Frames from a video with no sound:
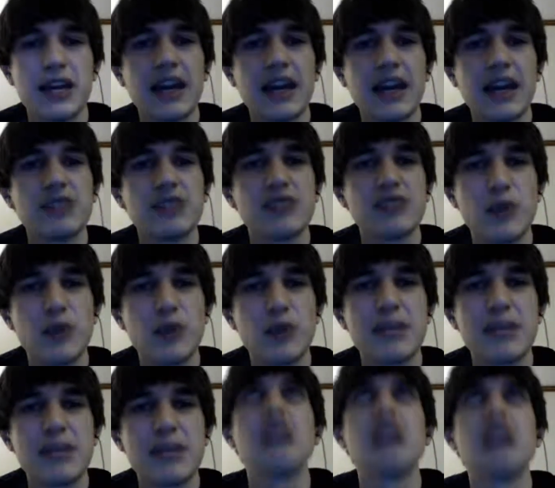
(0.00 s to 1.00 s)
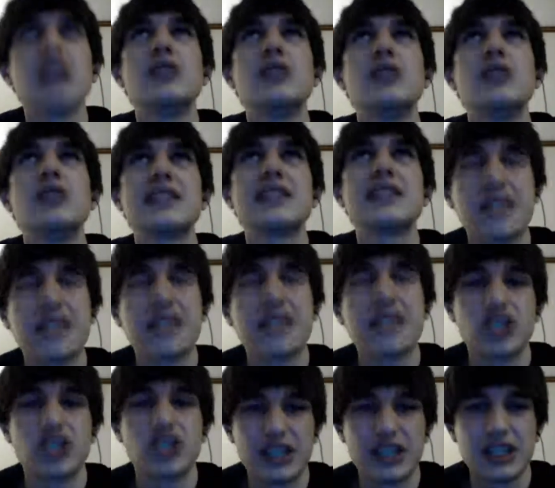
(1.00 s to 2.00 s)
At least with Wikipedia, you need to cite
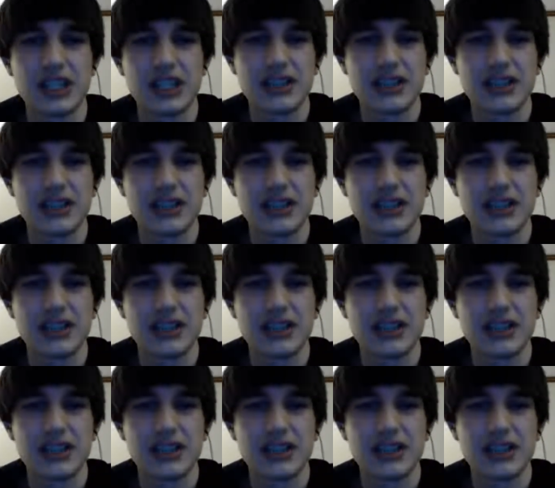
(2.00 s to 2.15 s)
shit.